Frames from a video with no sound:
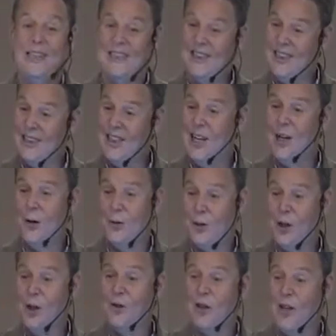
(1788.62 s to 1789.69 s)
who had
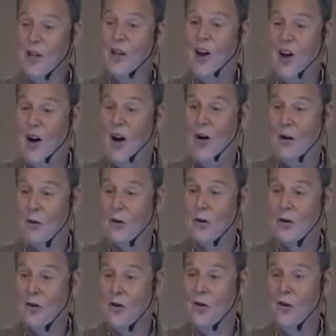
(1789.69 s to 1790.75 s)
613
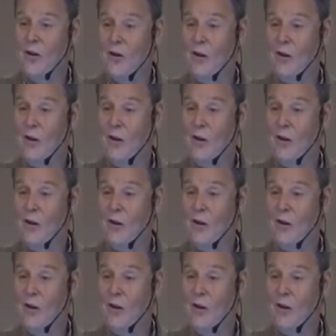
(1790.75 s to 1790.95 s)
laws,